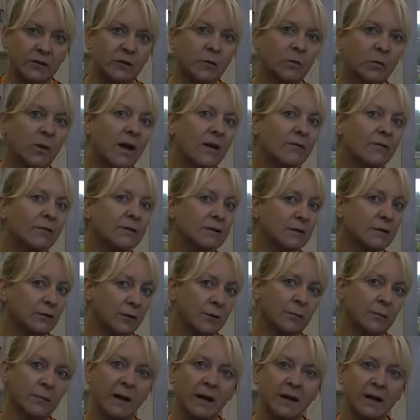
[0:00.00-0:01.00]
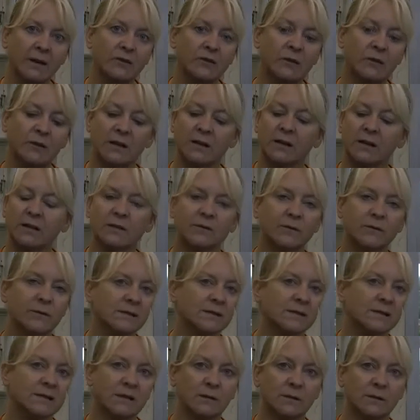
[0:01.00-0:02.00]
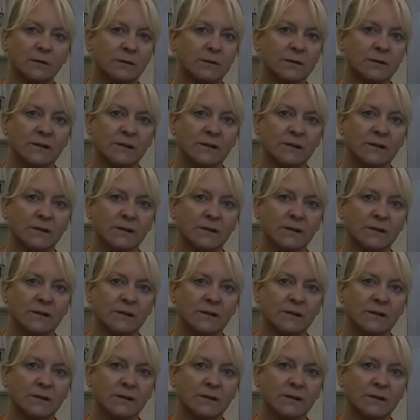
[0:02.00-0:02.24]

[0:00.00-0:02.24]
You'll have a different patient in a different set of